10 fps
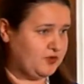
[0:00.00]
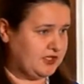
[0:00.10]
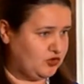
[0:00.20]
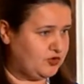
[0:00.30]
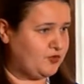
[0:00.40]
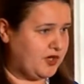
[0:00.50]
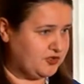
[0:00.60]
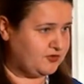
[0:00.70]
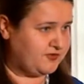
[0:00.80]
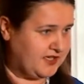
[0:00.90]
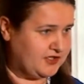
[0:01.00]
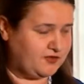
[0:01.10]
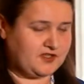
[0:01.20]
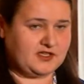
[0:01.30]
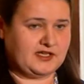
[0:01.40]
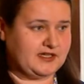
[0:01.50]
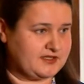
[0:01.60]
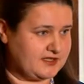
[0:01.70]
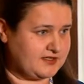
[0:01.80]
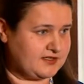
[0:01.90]
but we are not part of any of the
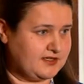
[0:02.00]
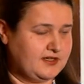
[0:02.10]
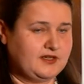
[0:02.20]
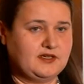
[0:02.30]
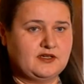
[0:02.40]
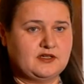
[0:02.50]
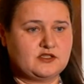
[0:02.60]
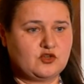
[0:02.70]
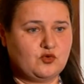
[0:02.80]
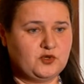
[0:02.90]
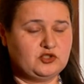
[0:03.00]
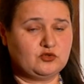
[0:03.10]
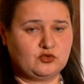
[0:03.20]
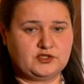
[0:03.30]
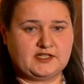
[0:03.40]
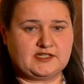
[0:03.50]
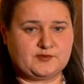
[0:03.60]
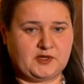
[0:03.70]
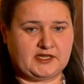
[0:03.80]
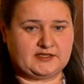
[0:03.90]
alliances. So we do not
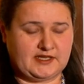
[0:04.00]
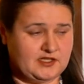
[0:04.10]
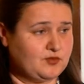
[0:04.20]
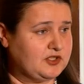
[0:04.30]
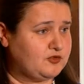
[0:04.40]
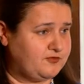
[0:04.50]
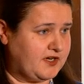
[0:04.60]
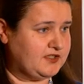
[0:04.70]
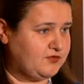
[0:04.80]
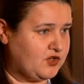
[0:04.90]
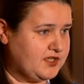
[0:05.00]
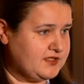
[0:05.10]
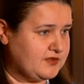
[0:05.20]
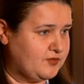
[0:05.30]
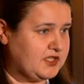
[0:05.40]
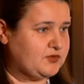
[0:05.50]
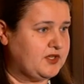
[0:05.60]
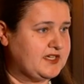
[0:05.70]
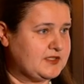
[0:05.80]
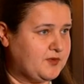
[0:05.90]
expect anyone to fight for us, but
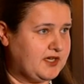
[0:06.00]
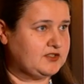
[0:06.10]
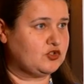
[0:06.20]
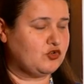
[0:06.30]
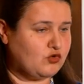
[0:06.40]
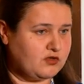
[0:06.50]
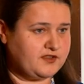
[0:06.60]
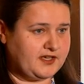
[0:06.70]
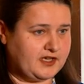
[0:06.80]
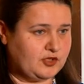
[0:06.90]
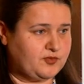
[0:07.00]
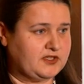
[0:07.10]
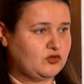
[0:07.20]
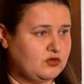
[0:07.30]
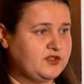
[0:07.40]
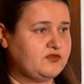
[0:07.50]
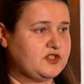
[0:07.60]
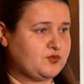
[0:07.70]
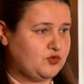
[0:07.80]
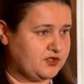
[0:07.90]
we expect all the help and all the
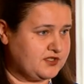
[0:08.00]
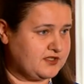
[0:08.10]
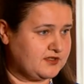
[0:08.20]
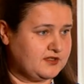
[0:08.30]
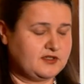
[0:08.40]
response